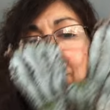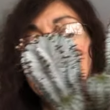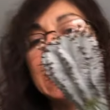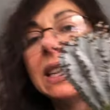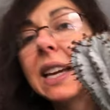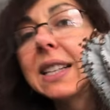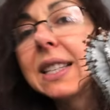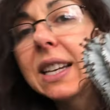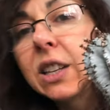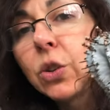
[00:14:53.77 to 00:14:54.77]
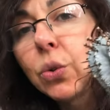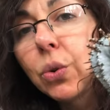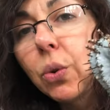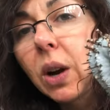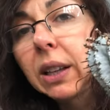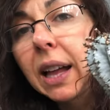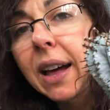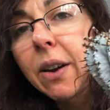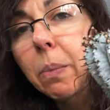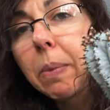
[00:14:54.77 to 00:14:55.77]
but it has it grew a
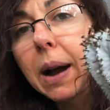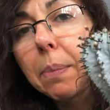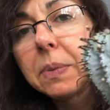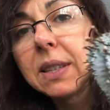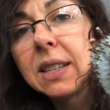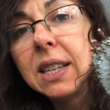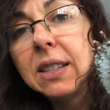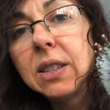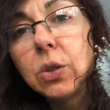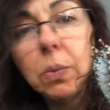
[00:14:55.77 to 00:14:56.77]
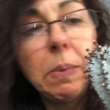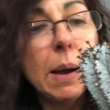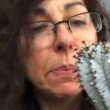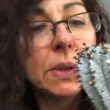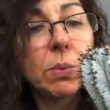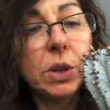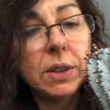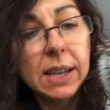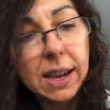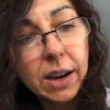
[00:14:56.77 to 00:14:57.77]
lot of pups. These two pups were
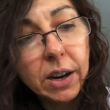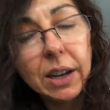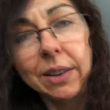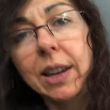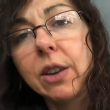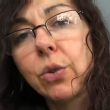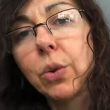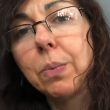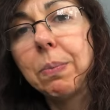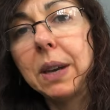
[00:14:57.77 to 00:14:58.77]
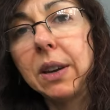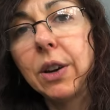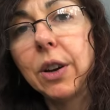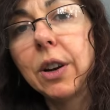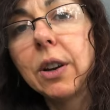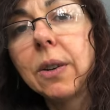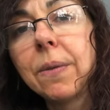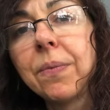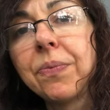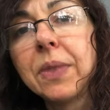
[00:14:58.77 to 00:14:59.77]
there and they grew bigger.
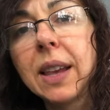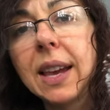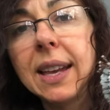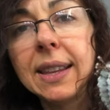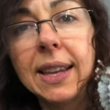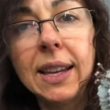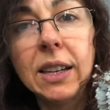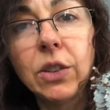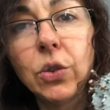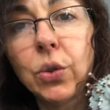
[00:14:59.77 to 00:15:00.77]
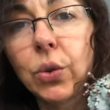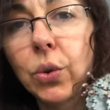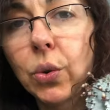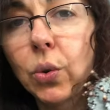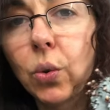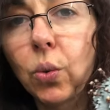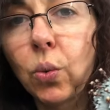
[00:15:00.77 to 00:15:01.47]
And then it grew